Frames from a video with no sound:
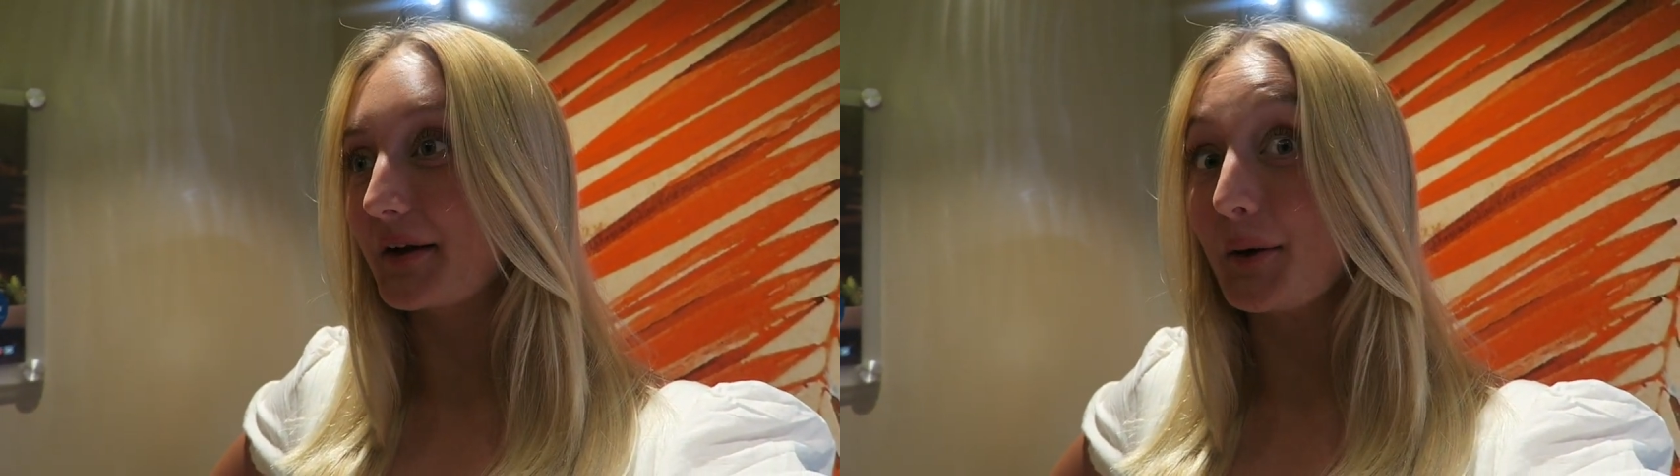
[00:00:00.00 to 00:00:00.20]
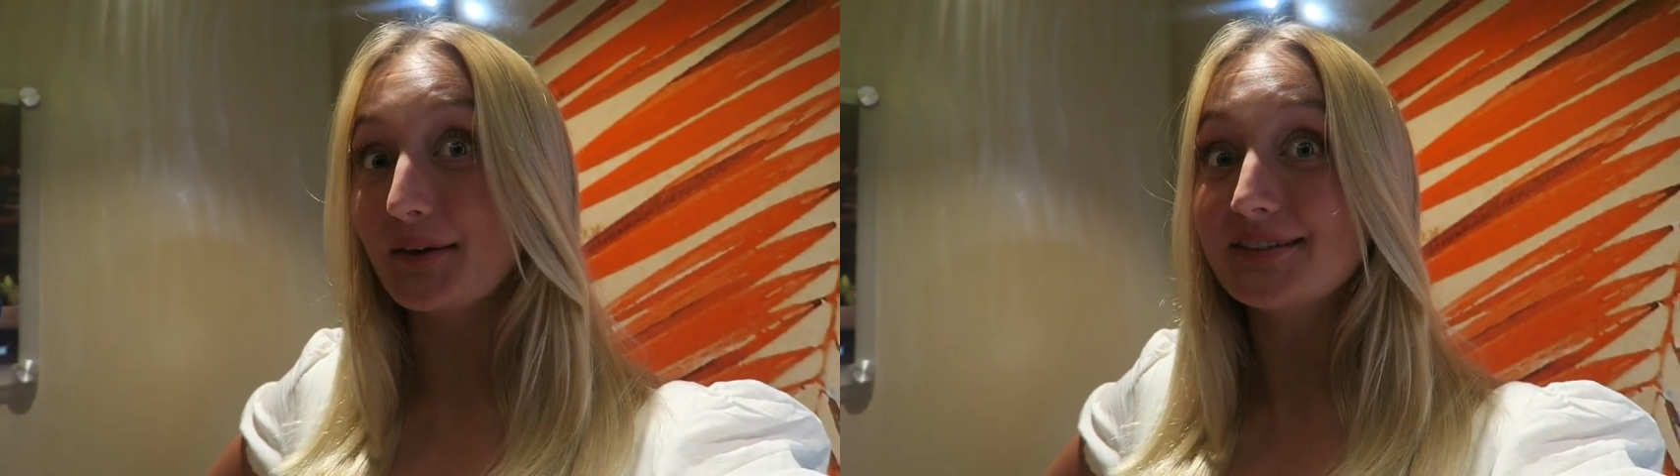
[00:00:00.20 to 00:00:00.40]

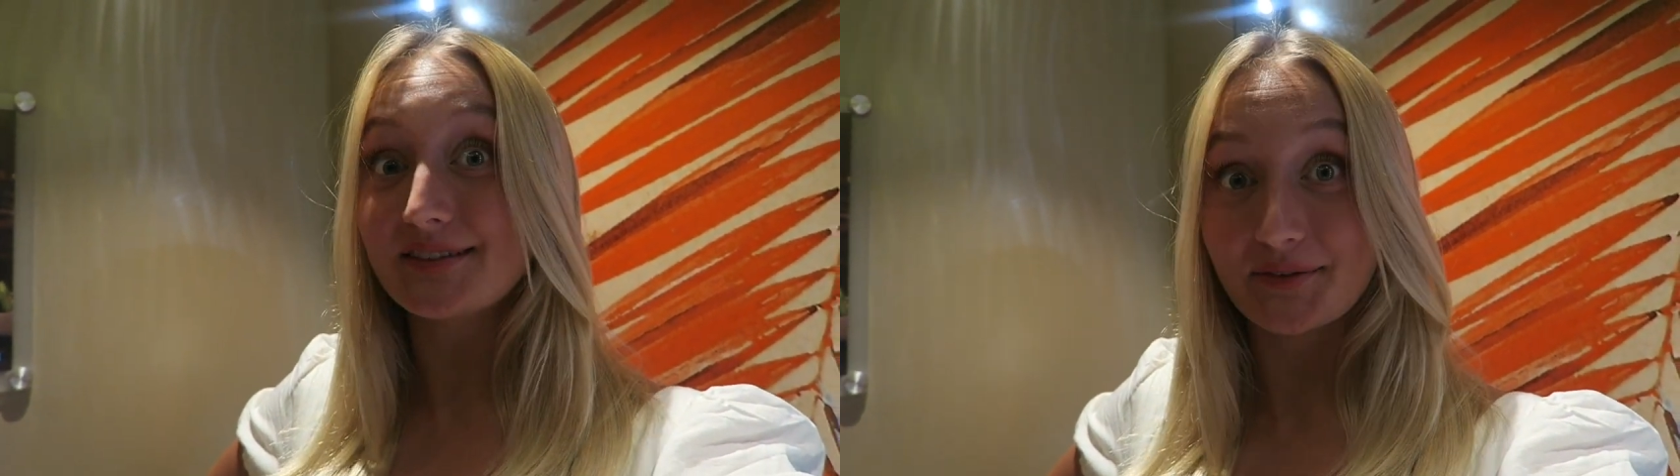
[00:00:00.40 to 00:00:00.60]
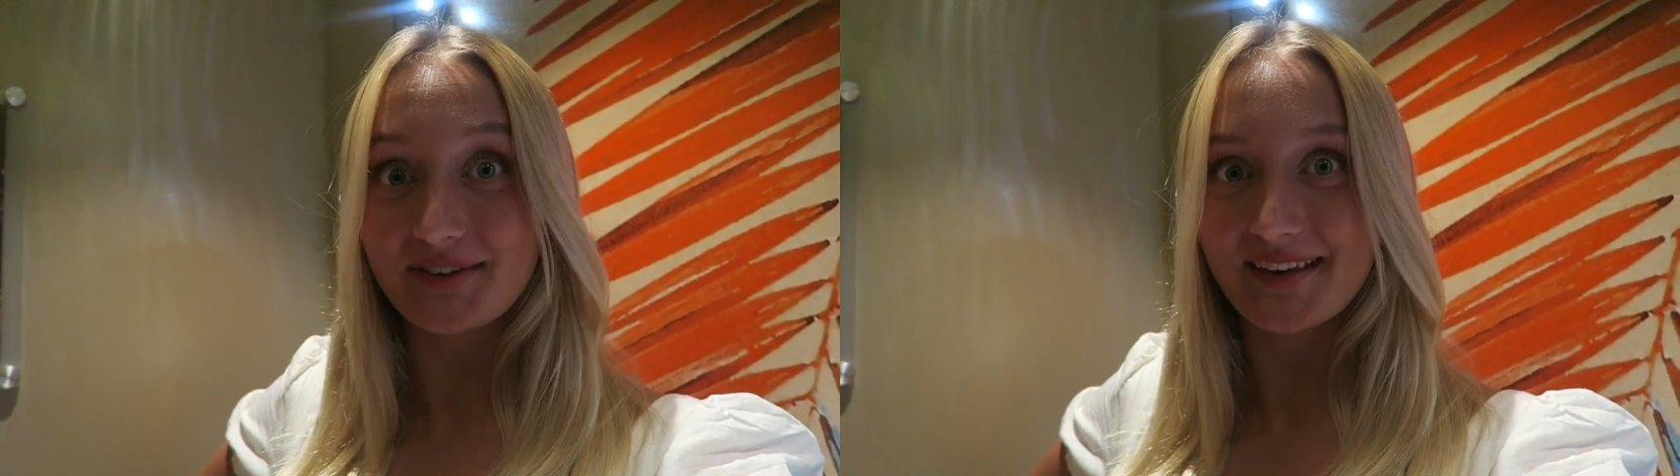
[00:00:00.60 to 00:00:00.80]
called
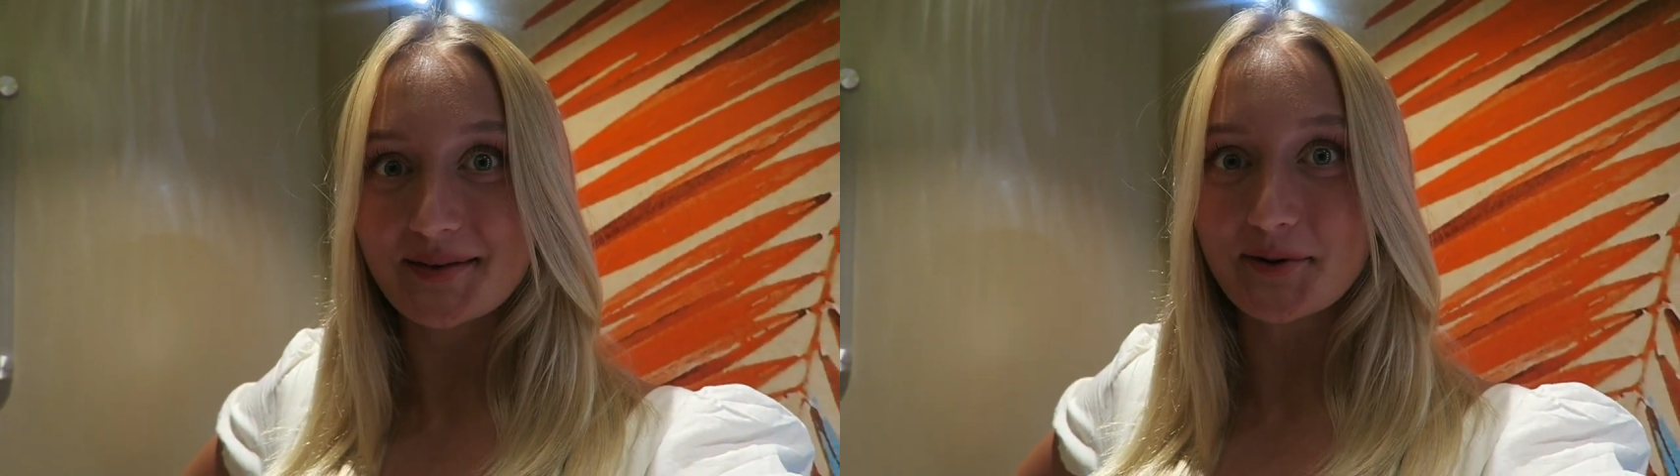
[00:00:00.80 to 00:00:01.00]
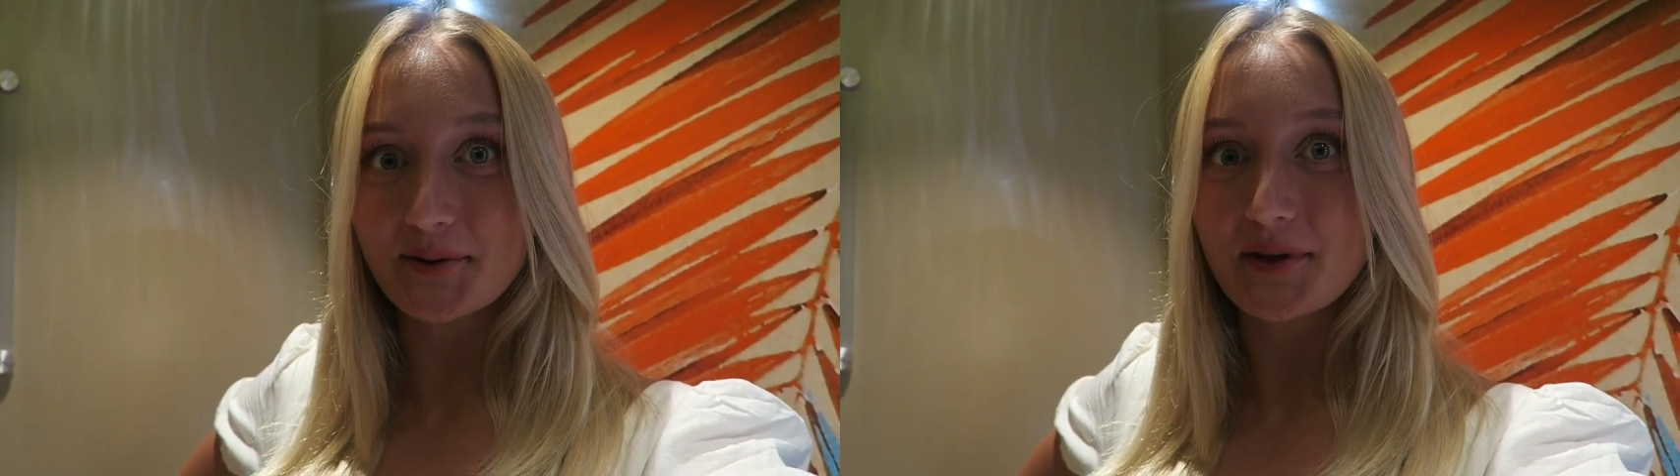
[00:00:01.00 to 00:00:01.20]
Chef's
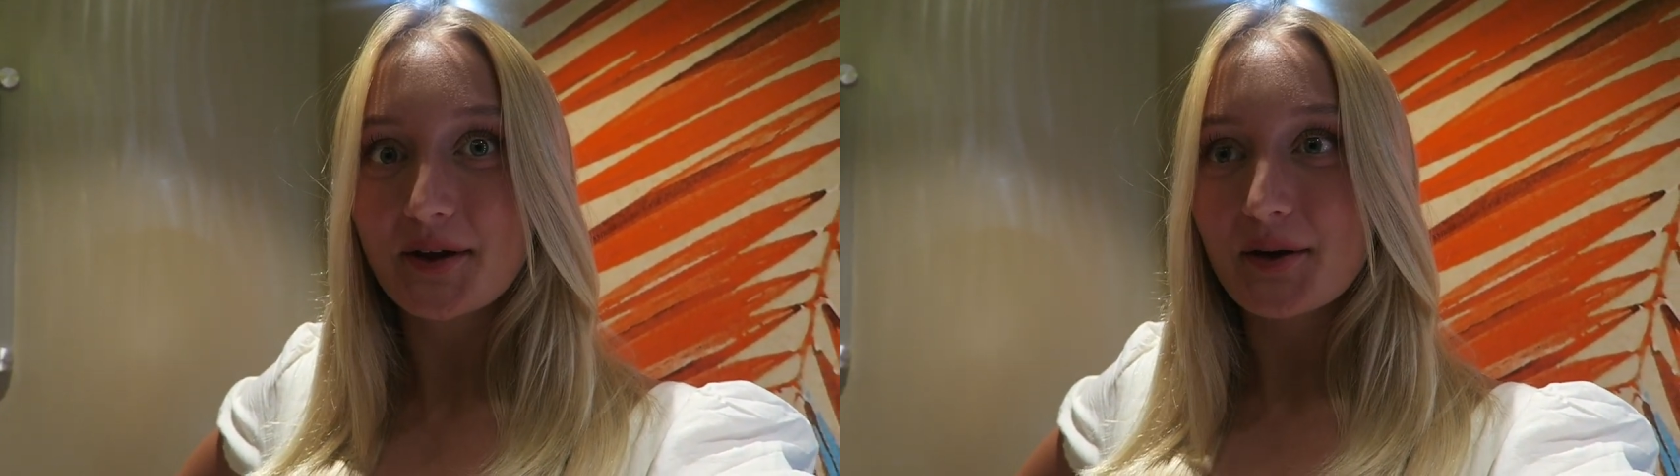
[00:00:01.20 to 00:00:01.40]
Table,